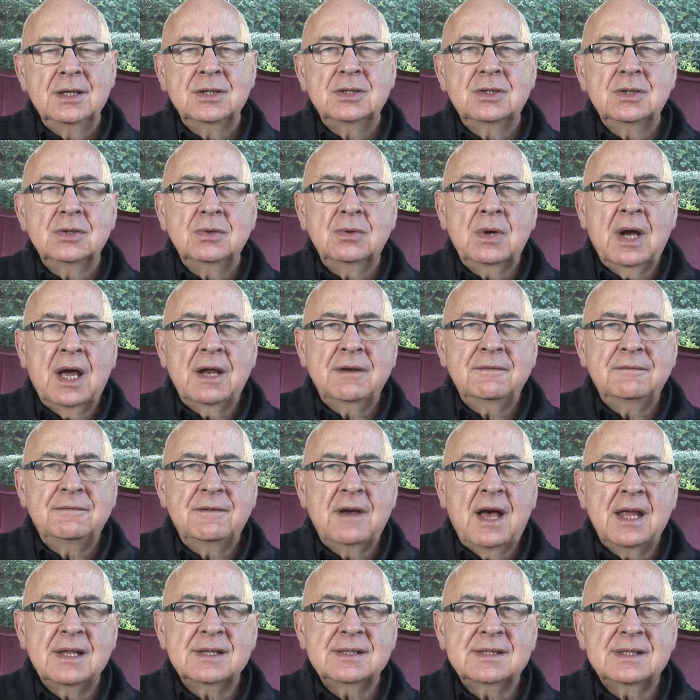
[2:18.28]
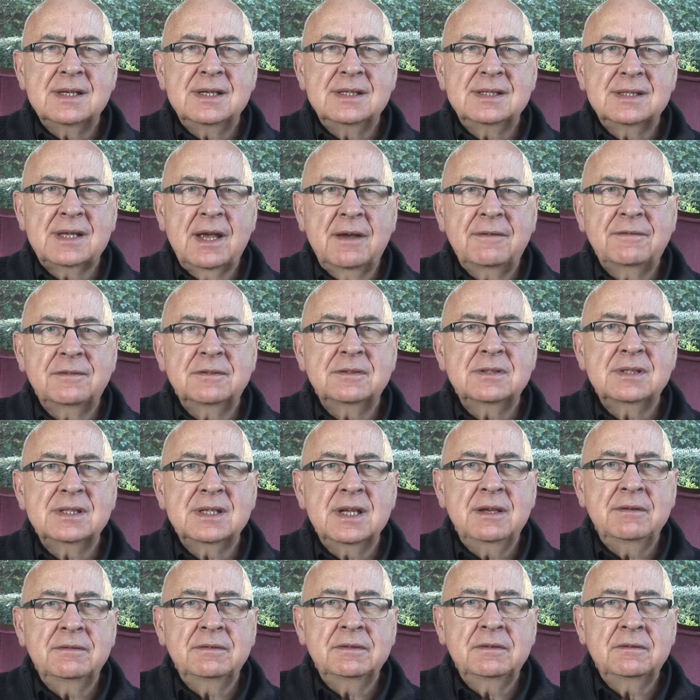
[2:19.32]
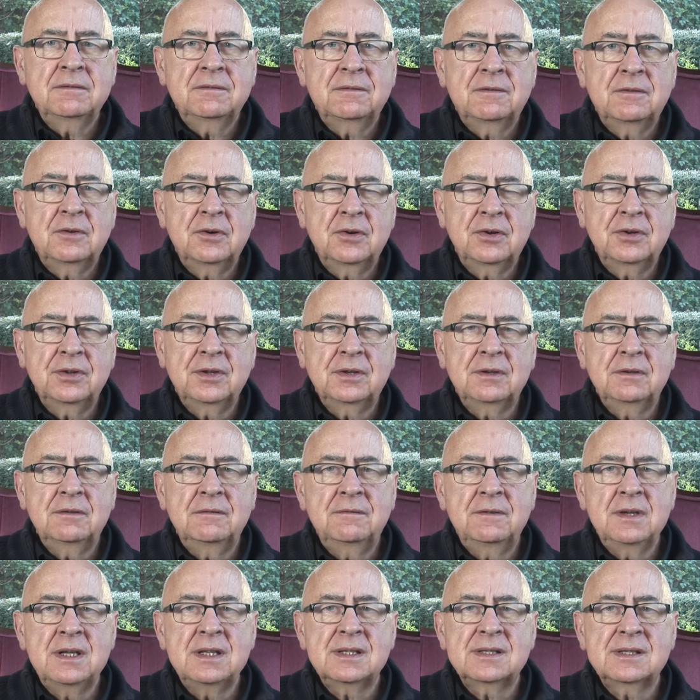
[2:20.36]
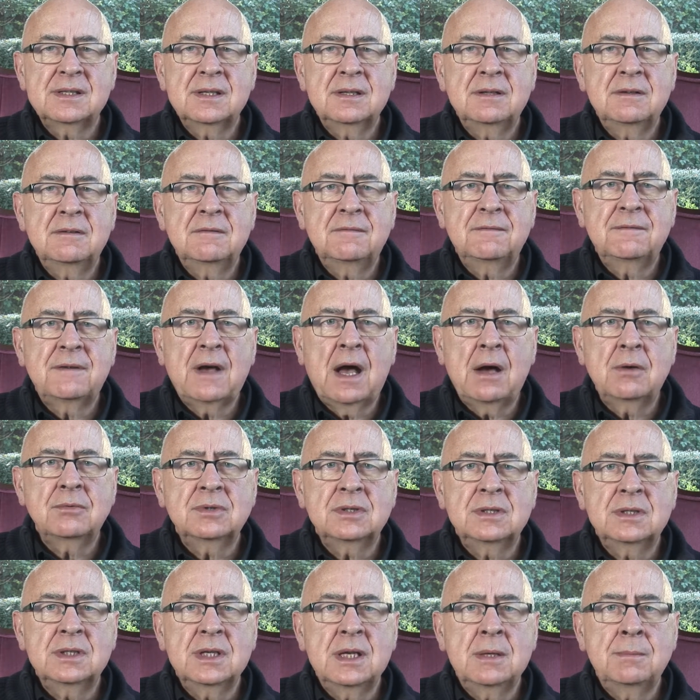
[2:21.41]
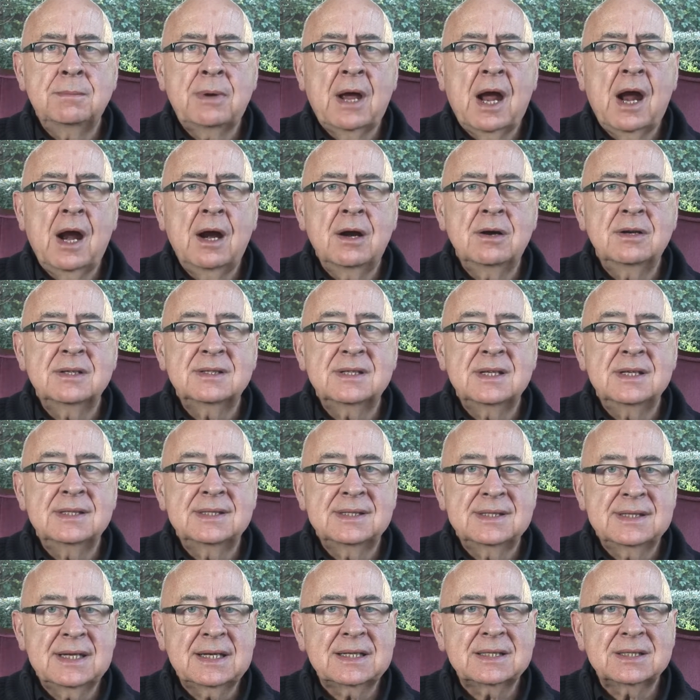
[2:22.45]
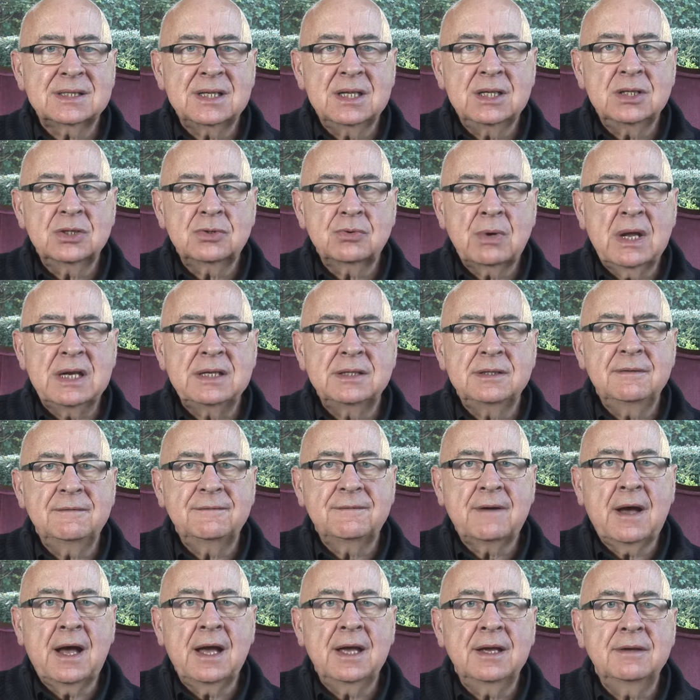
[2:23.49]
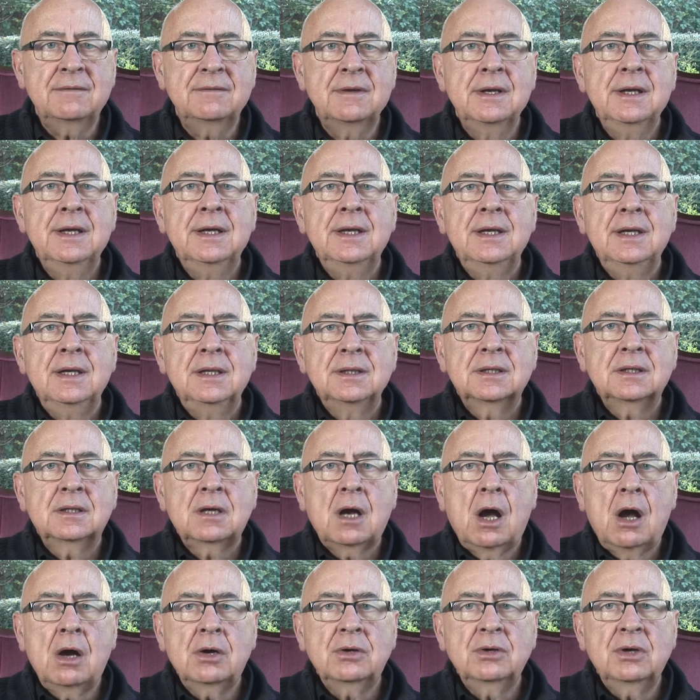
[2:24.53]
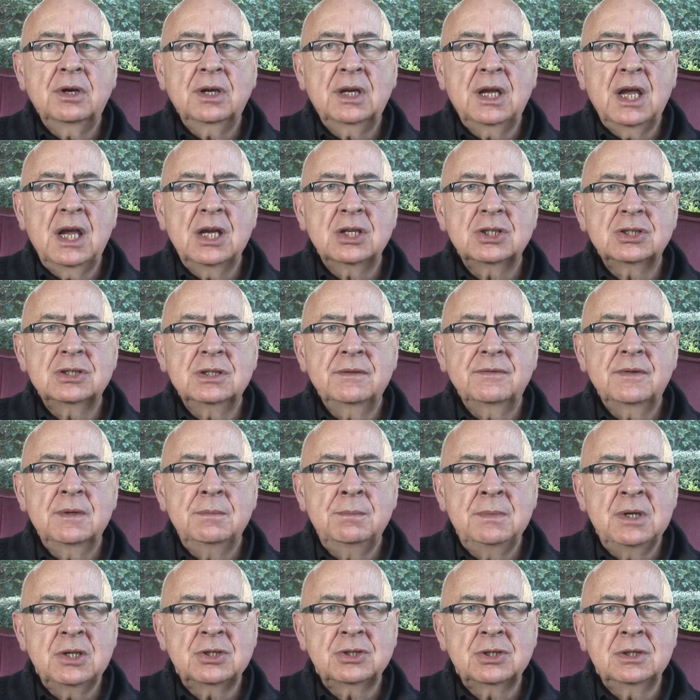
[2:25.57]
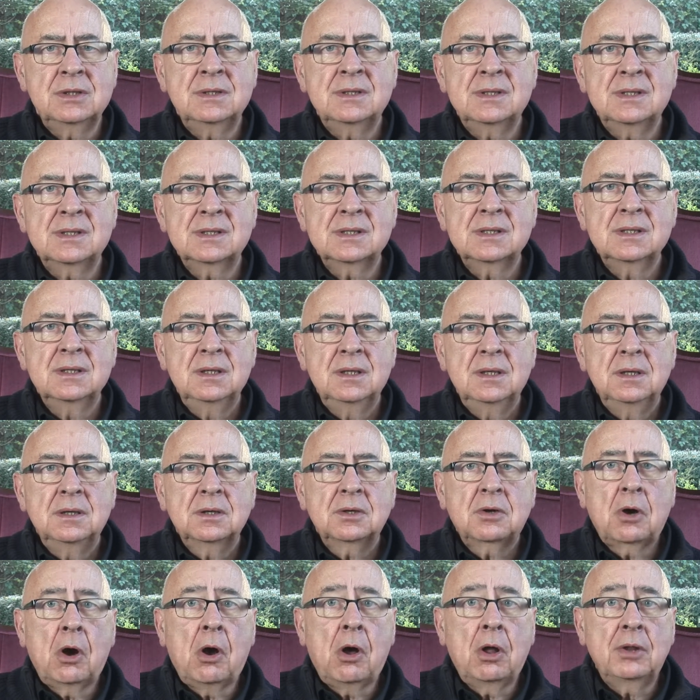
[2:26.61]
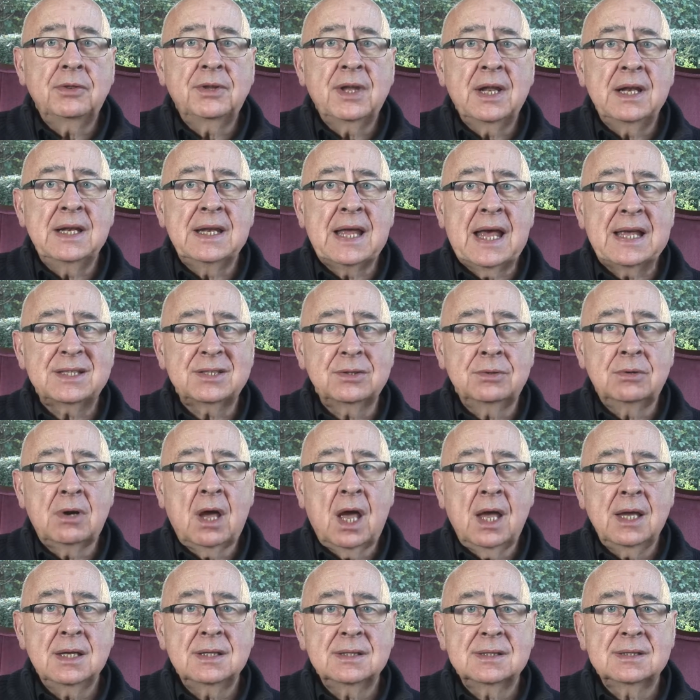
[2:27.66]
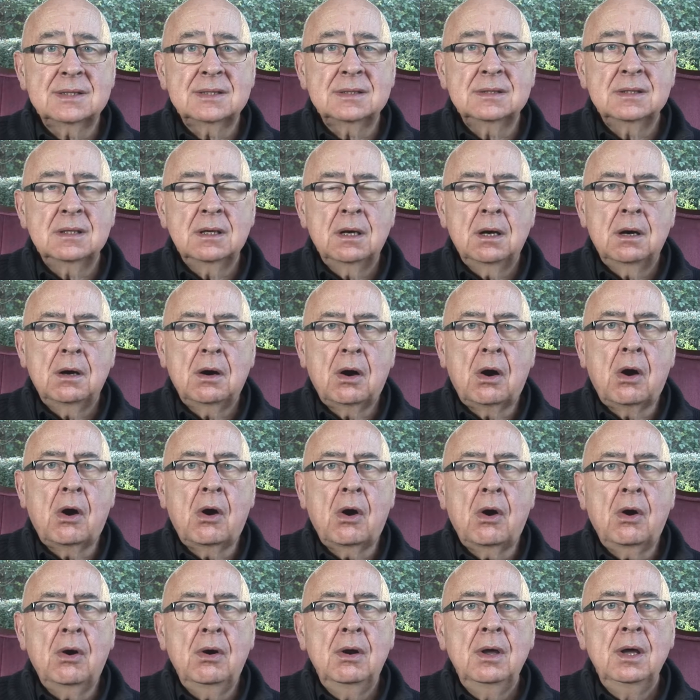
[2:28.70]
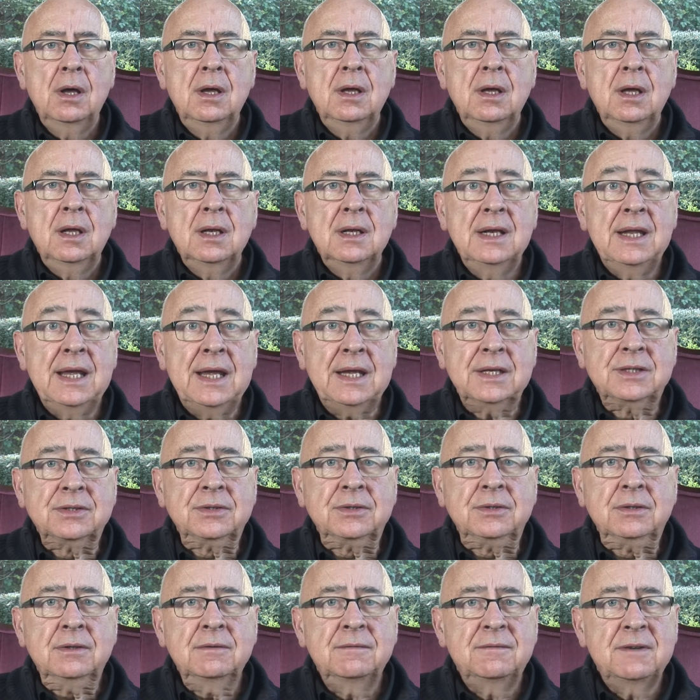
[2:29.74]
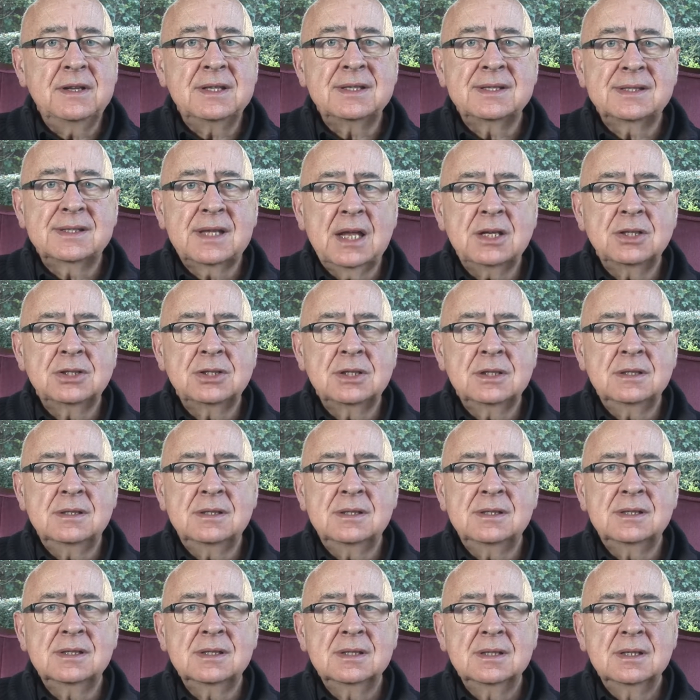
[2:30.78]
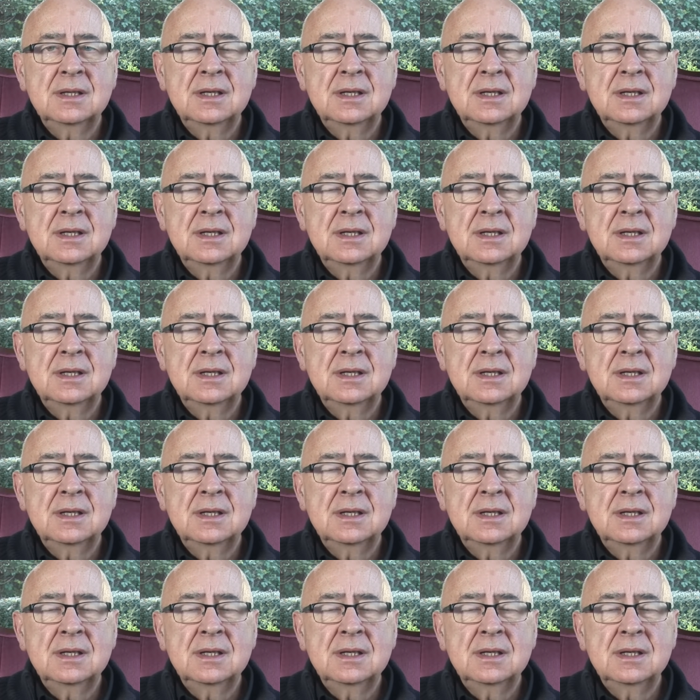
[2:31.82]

To advance his efforts even further, Vincent founded in Paris in 1625 the Congregation of the Missions, called the Lazarites, or later Vincentians,